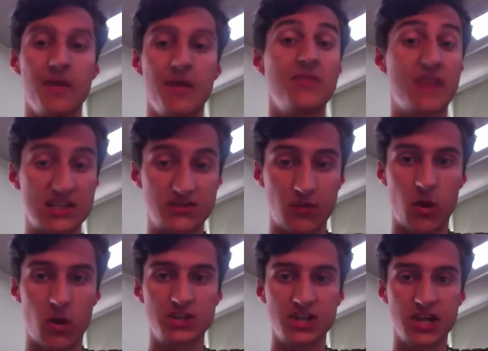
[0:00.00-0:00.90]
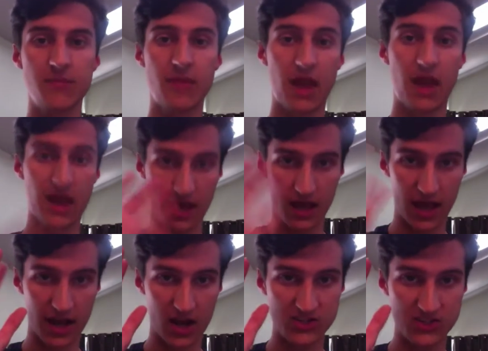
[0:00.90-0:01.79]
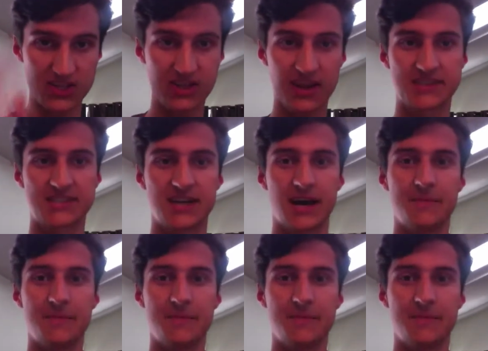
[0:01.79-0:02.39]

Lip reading: thanks for watching, and I'll see you next time.